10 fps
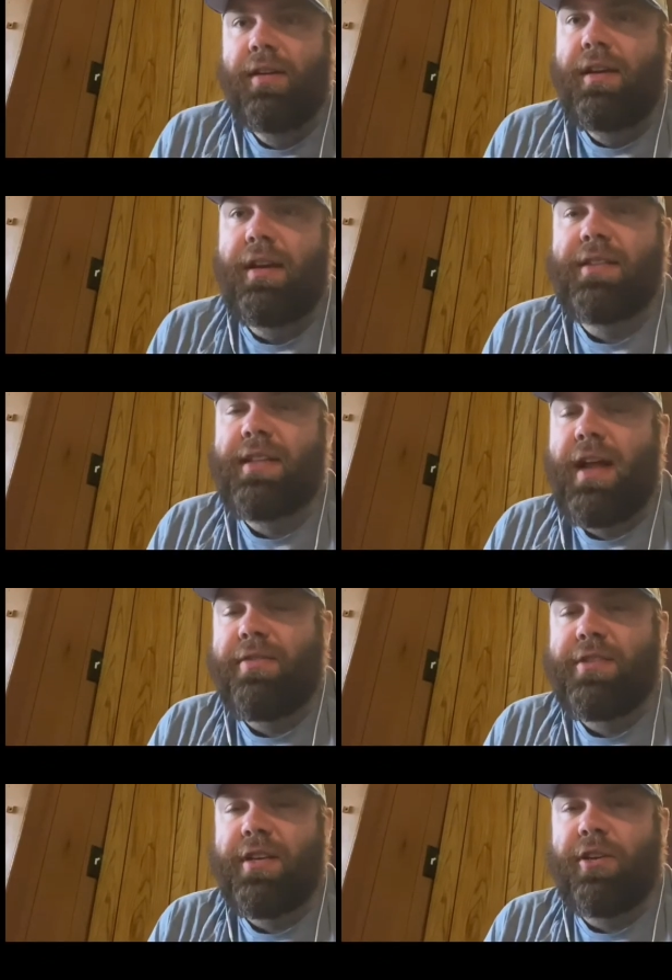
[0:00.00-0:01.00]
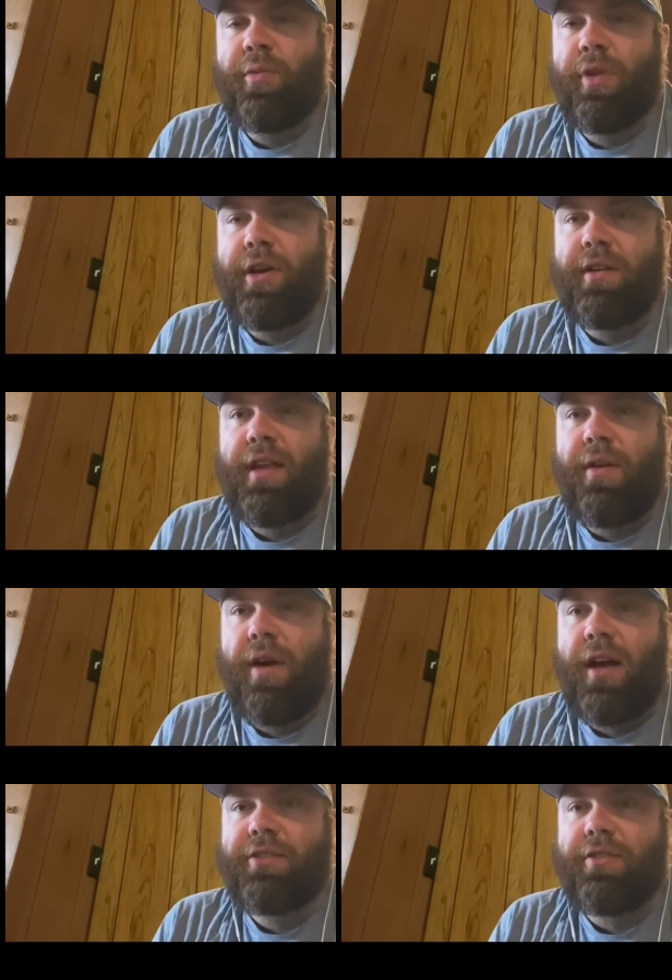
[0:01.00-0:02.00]
doesn't have a single player on that
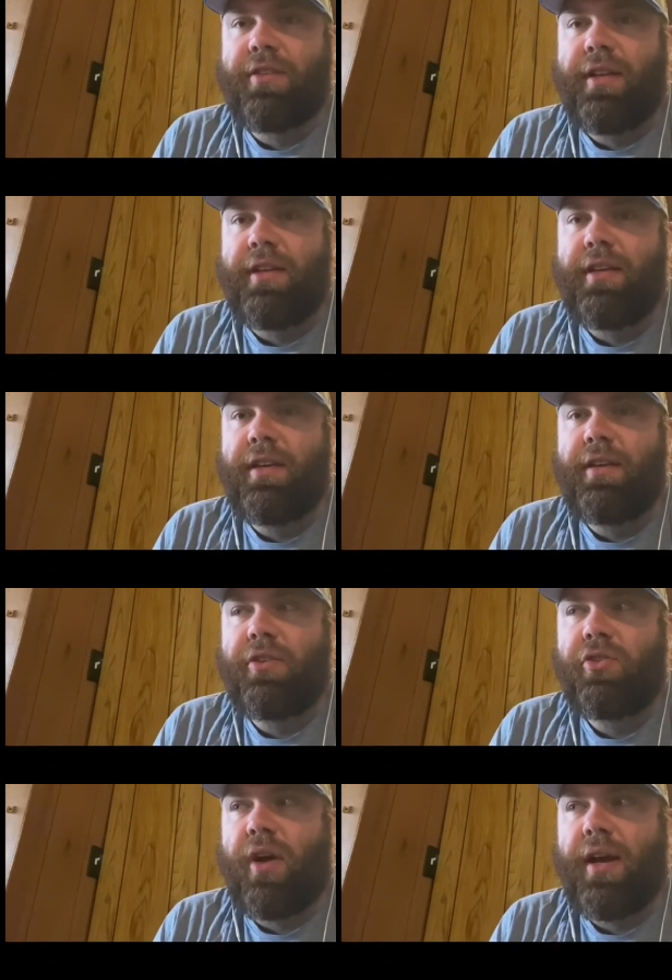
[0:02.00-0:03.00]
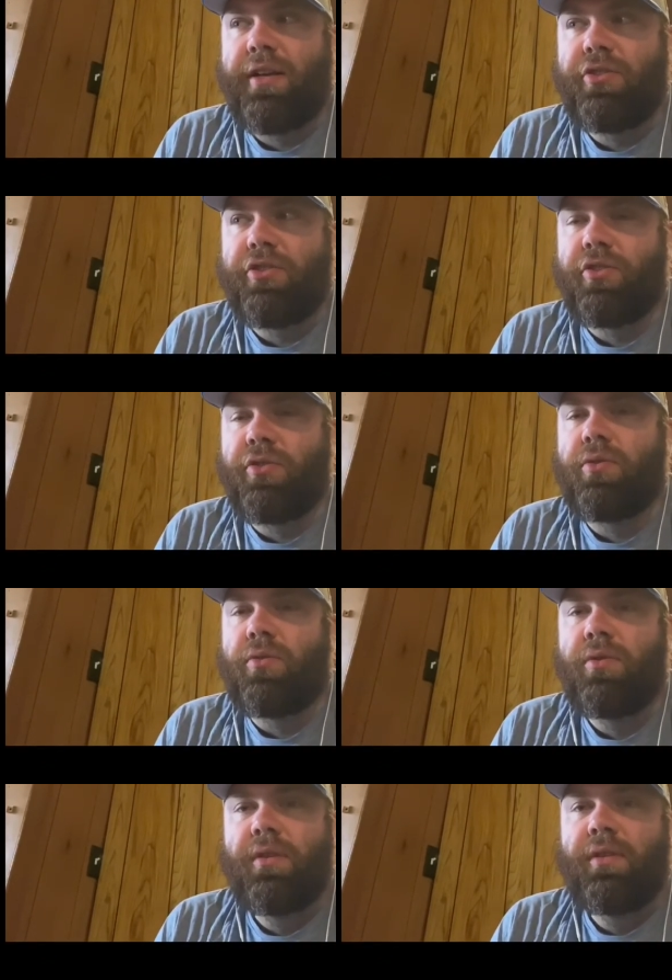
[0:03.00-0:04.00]
roster that he tried to,
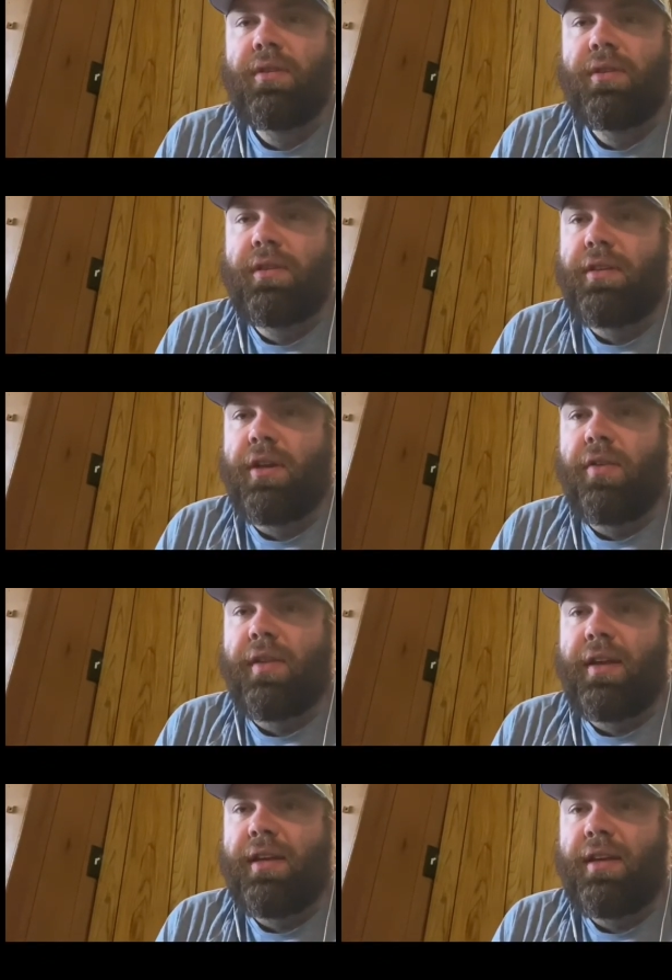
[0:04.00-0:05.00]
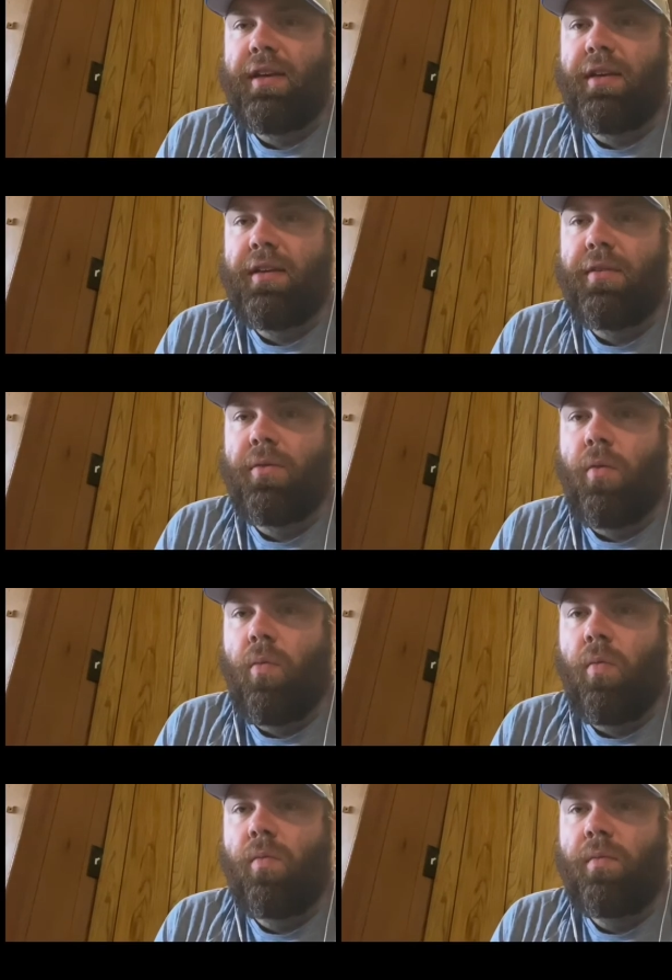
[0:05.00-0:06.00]
you know, that he,
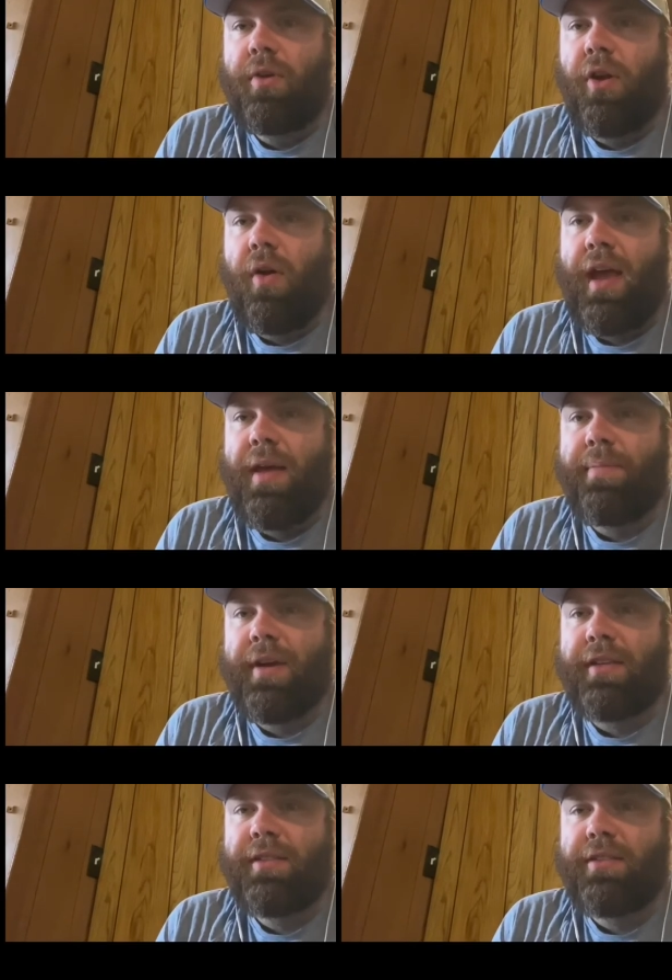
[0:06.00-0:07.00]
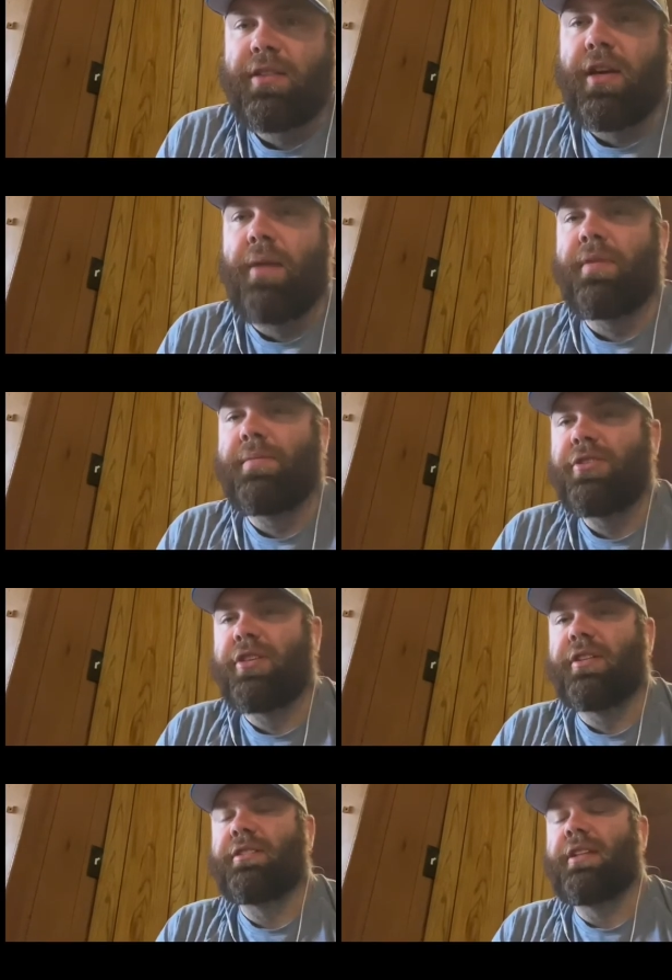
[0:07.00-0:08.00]
you know, handpicked to come to
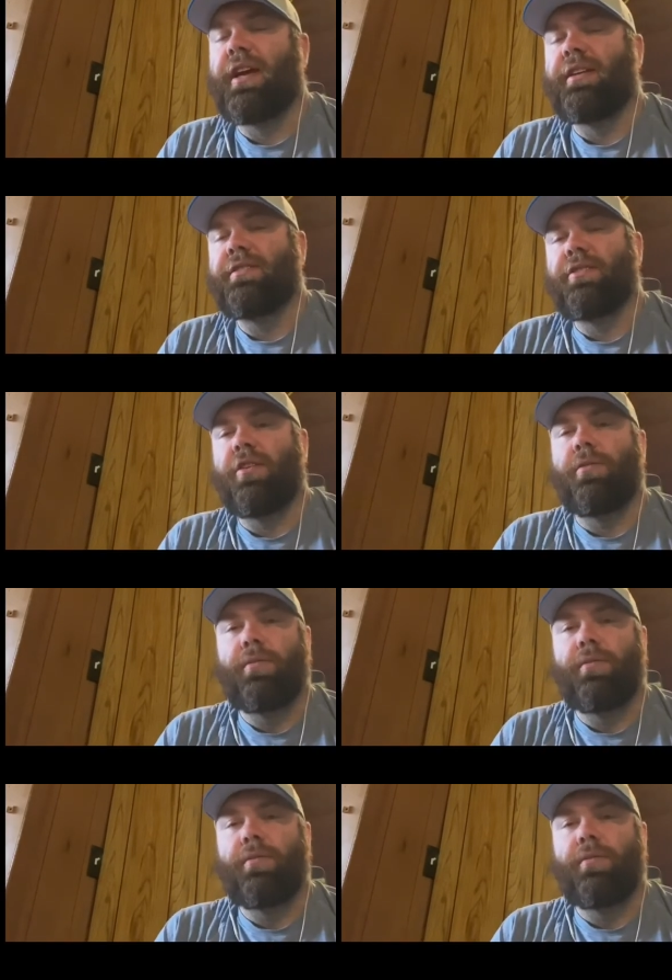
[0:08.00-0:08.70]
Michigan State. So,